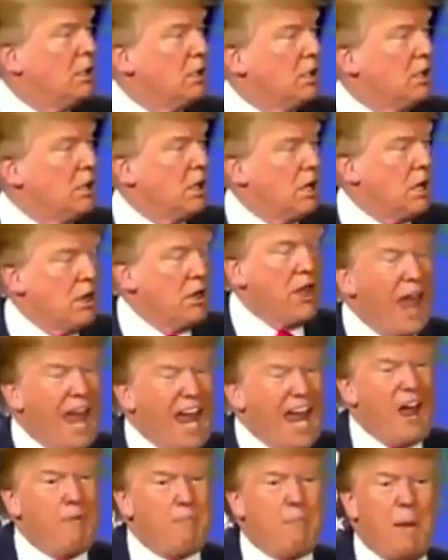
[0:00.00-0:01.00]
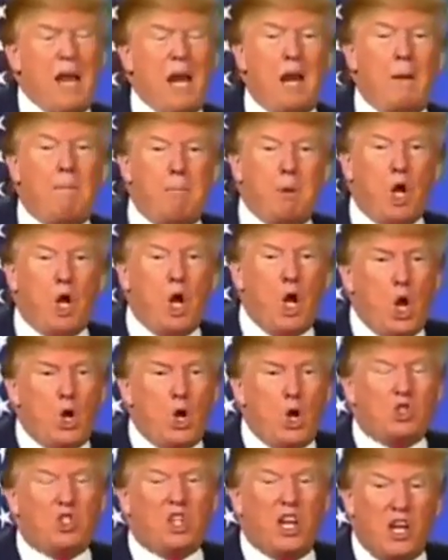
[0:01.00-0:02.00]
They have been abused.
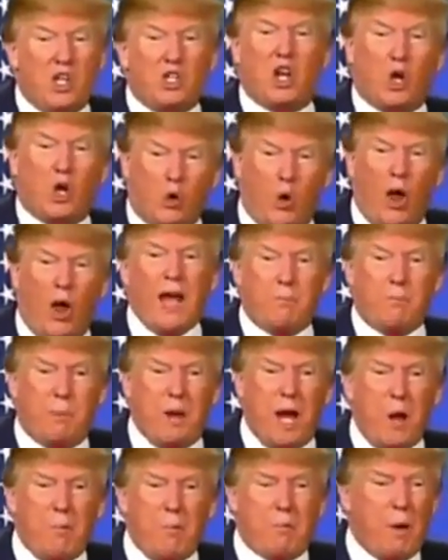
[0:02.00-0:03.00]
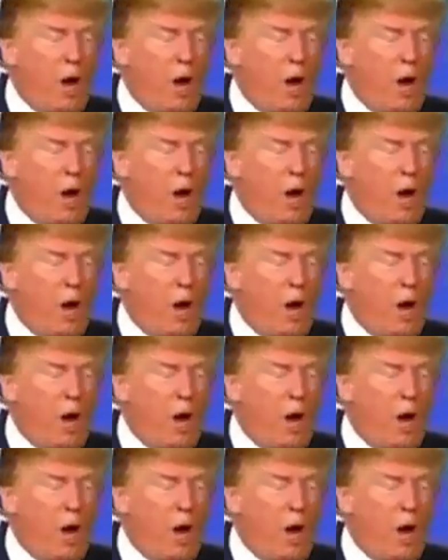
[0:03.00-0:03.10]
These are great people.